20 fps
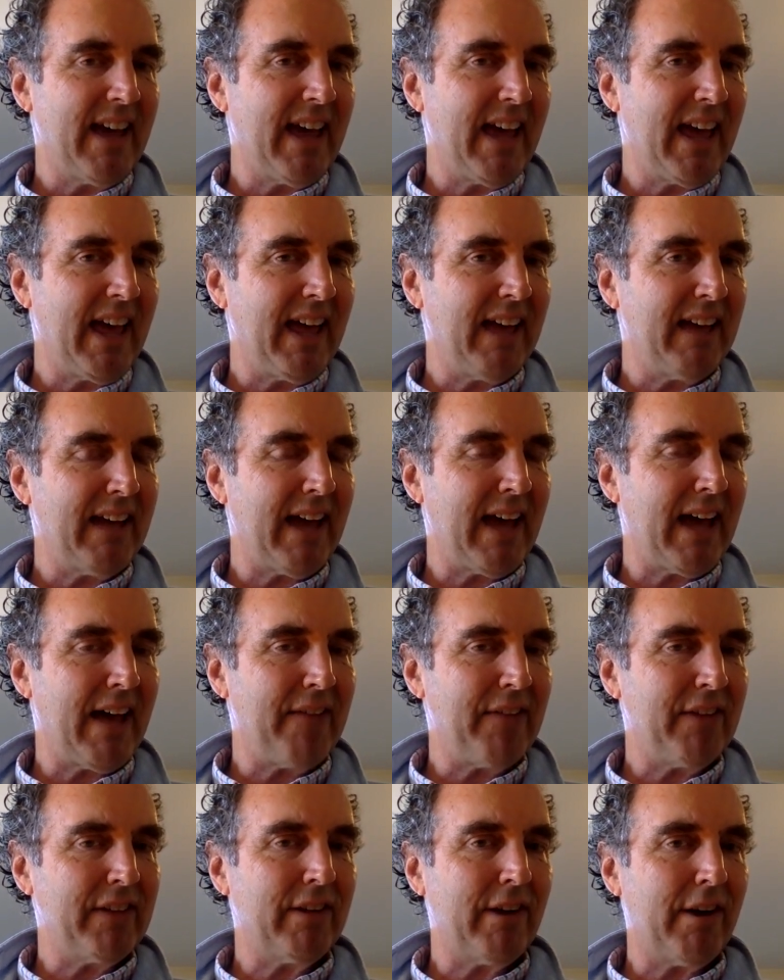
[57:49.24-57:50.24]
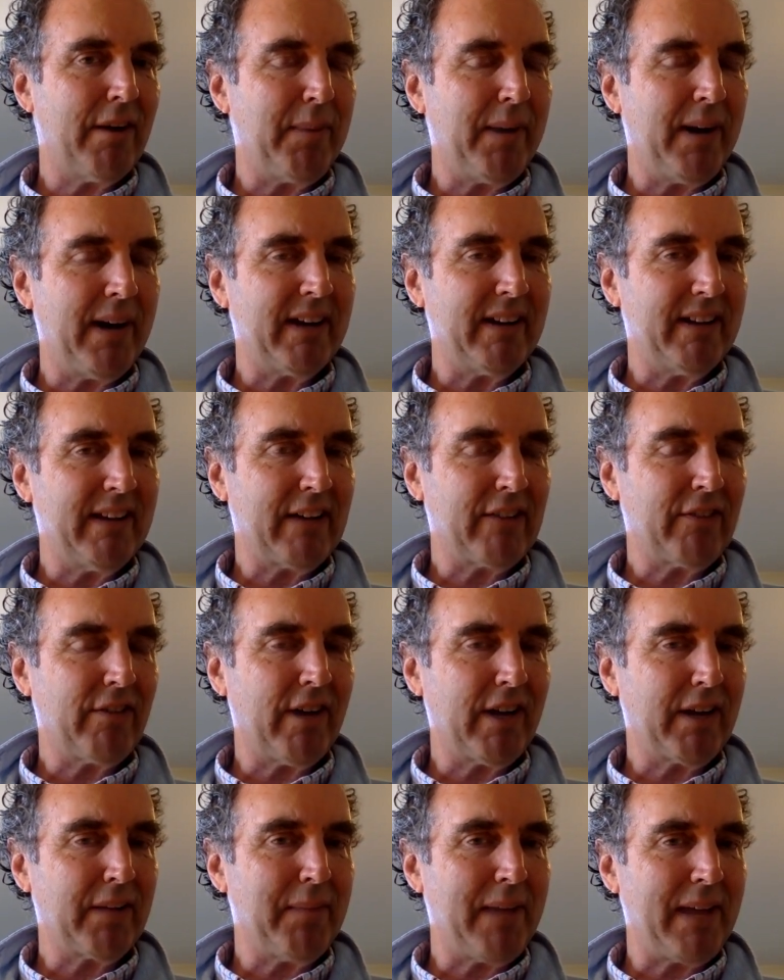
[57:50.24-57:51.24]
and Avatar bought
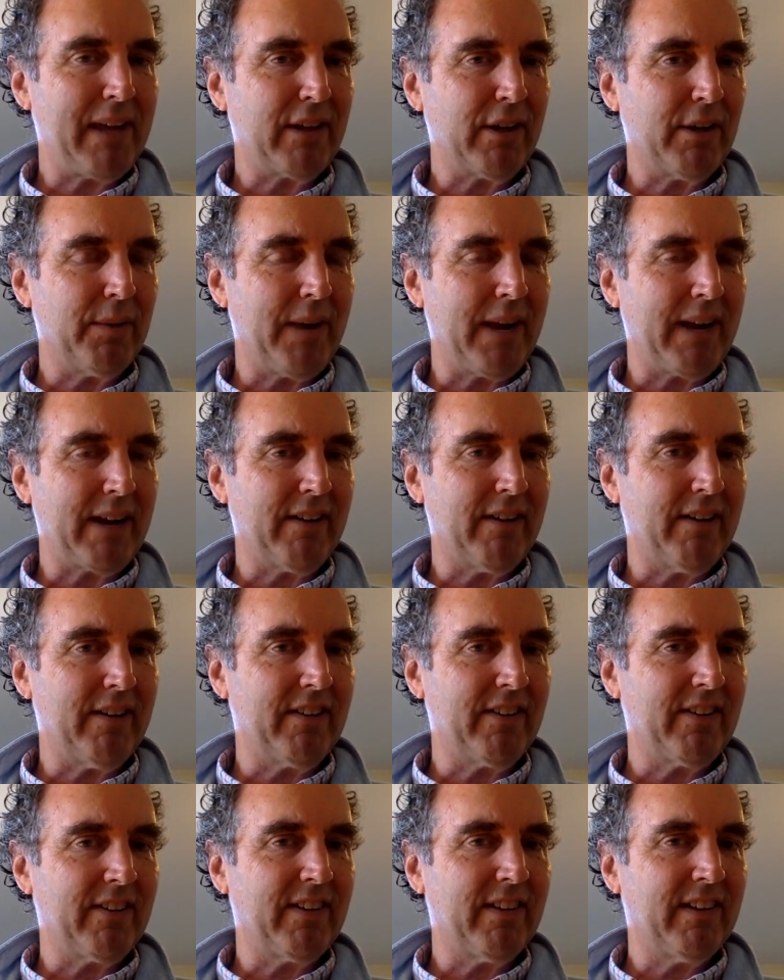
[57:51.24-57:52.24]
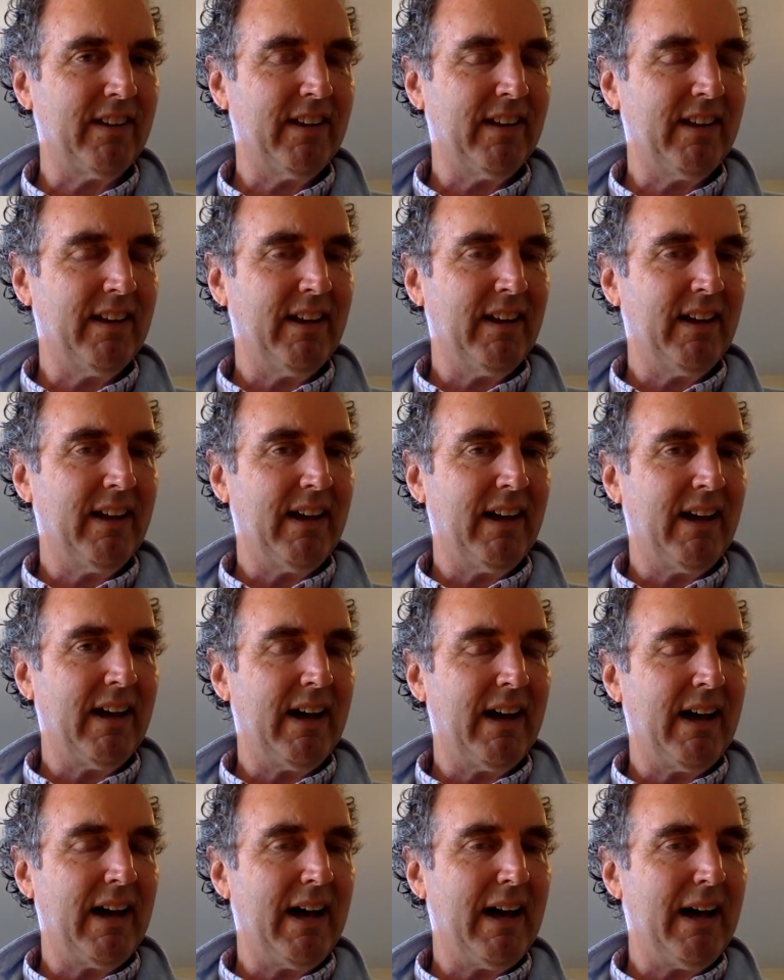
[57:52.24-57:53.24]
electronic medical records.
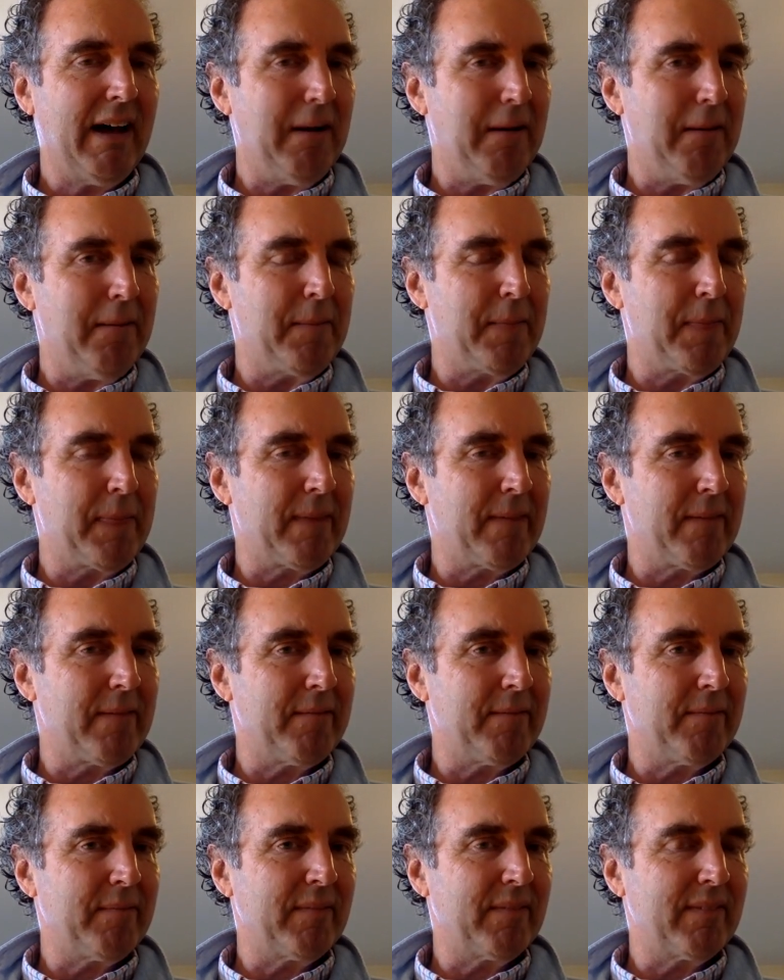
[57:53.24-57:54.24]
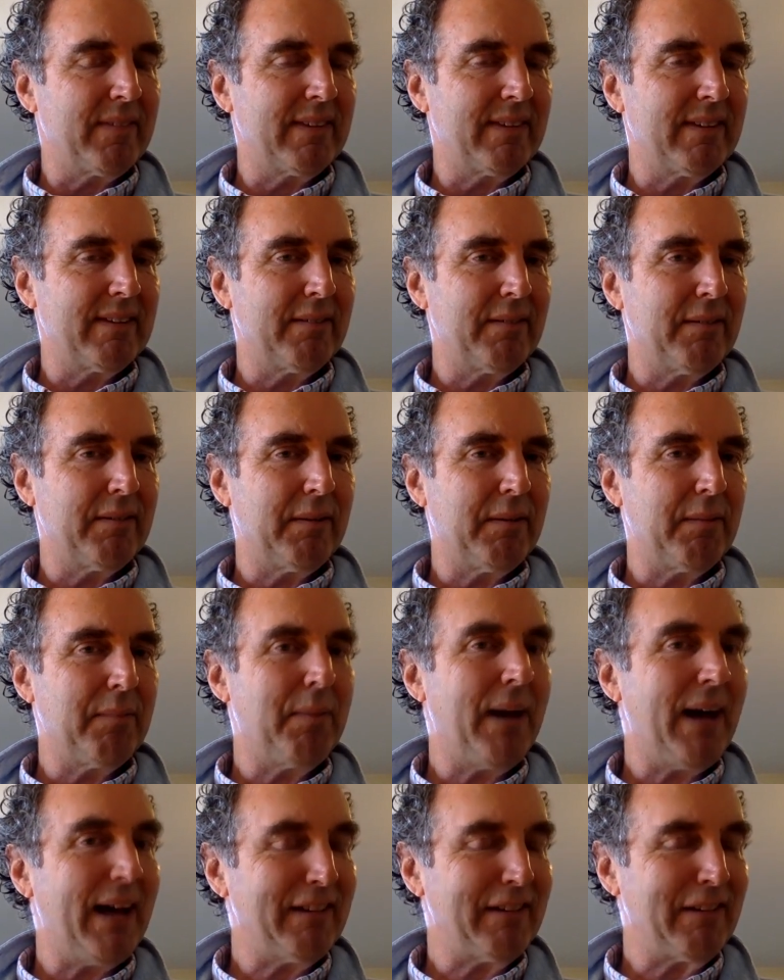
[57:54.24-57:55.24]
Um,
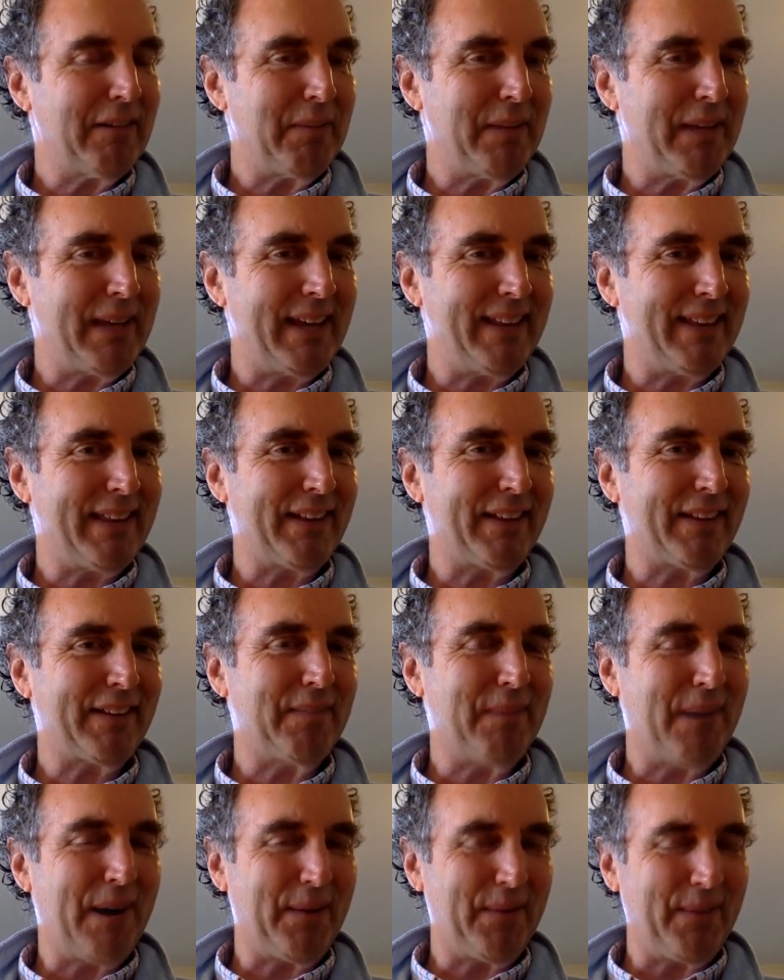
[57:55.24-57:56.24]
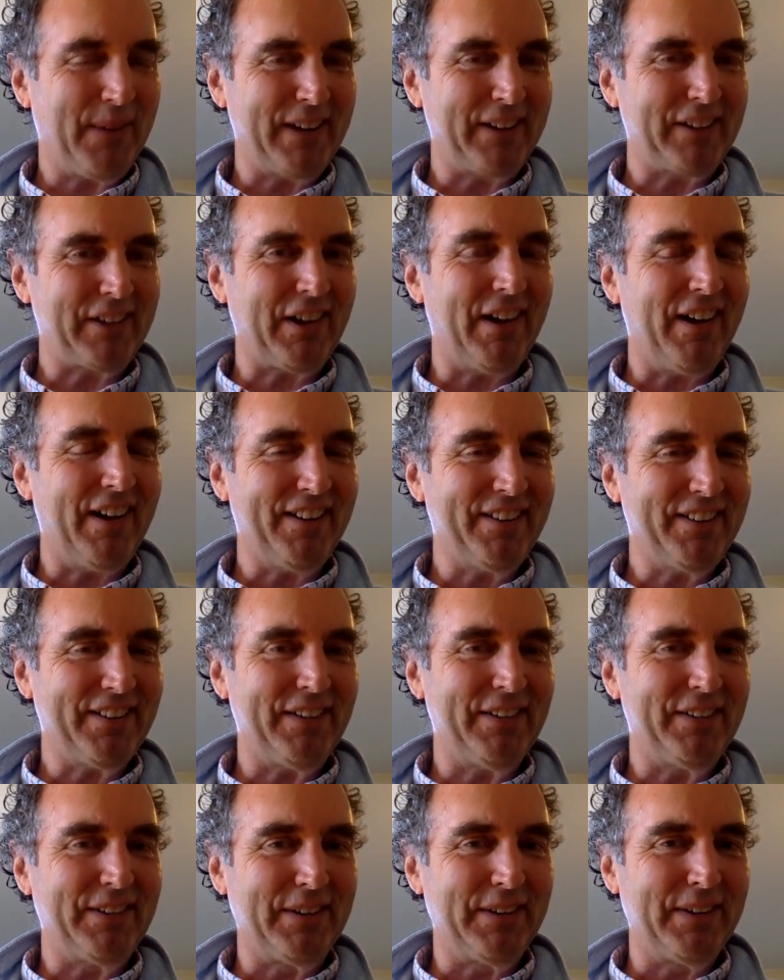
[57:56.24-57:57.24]
possibly this smartwatch
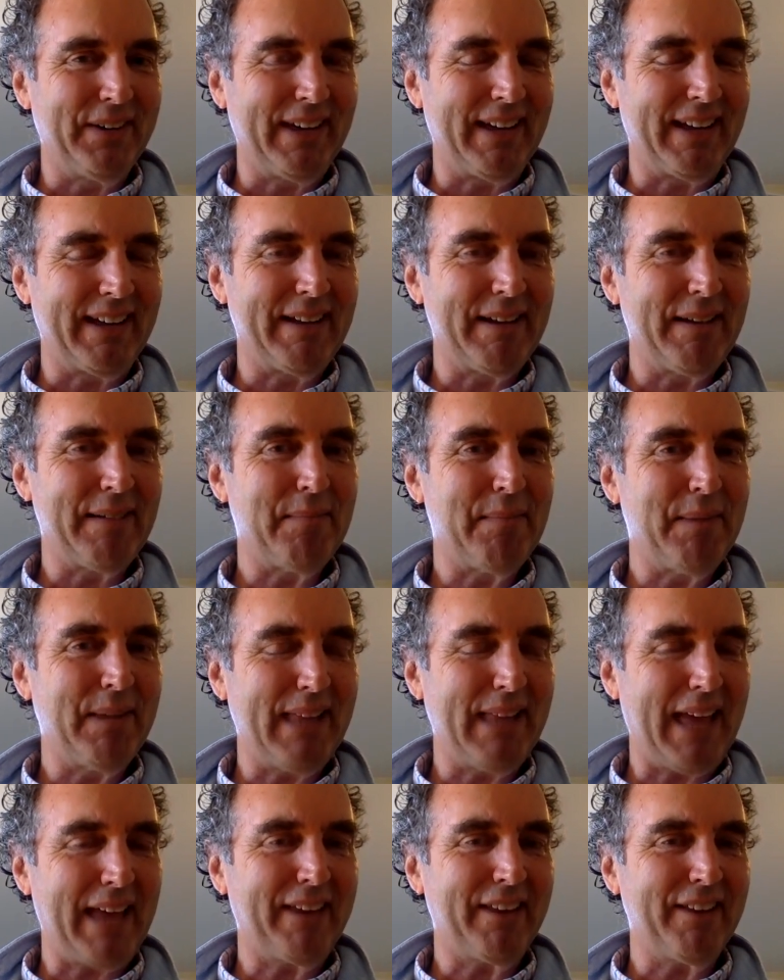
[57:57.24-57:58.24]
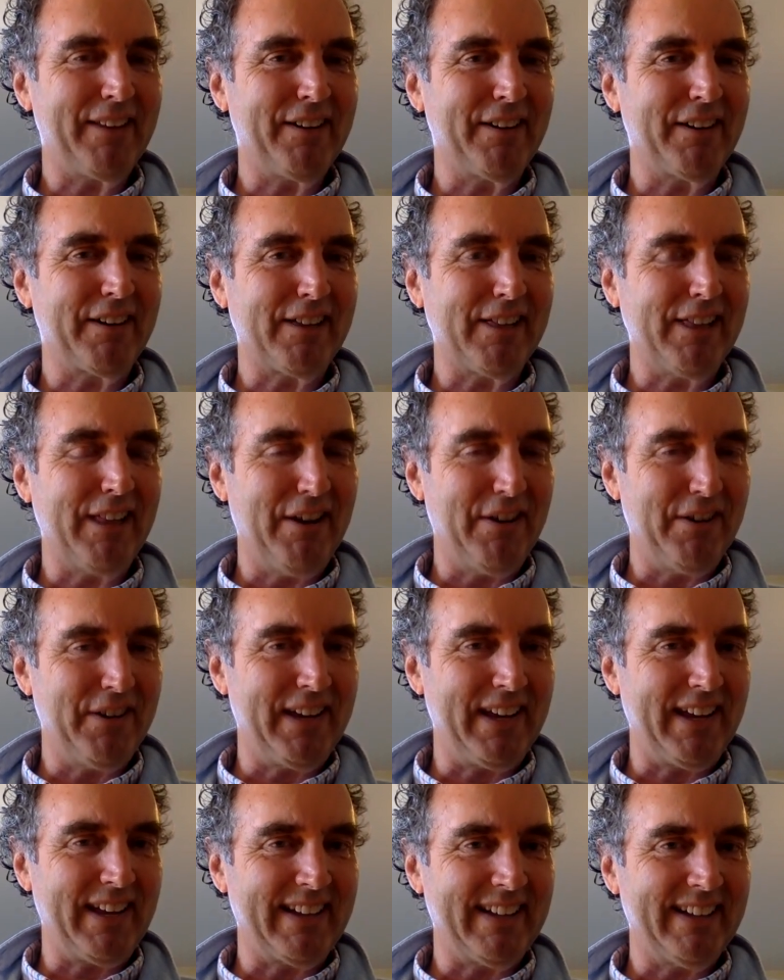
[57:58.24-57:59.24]
also doing molecular
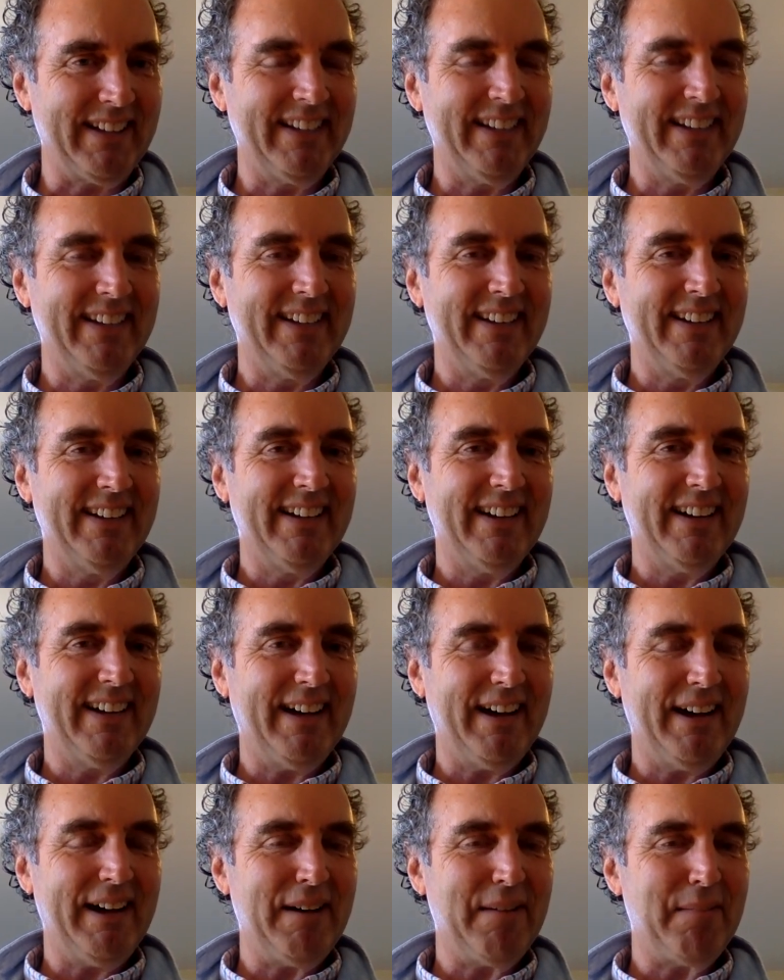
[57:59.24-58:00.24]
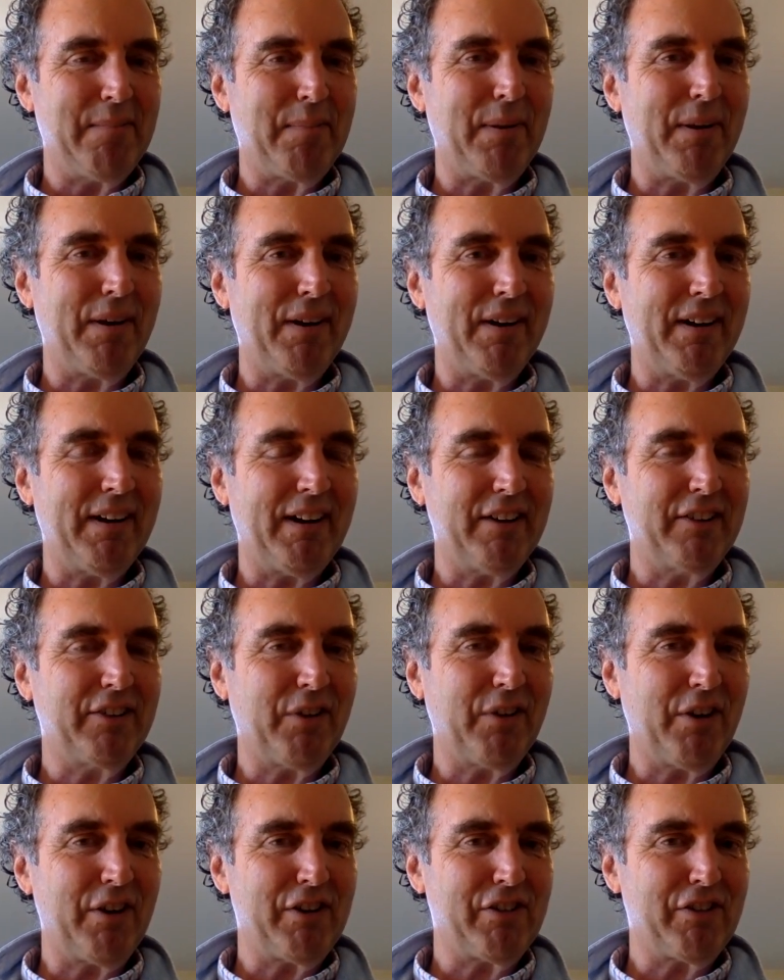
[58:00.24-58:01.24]
cloning uh, per a
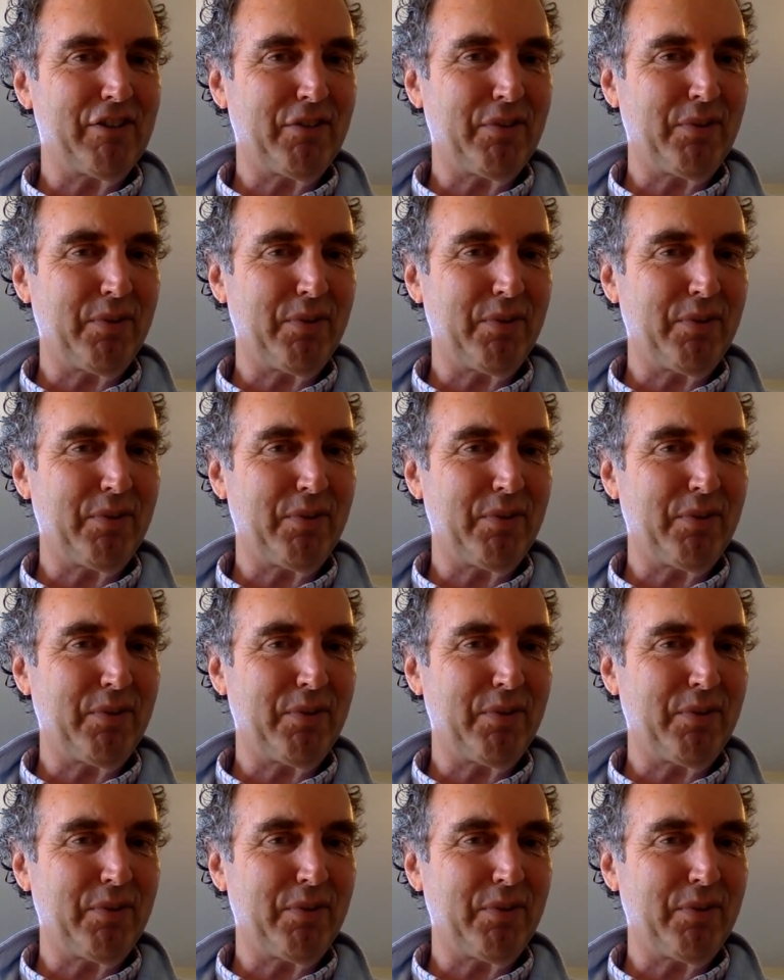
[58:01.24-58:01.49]
George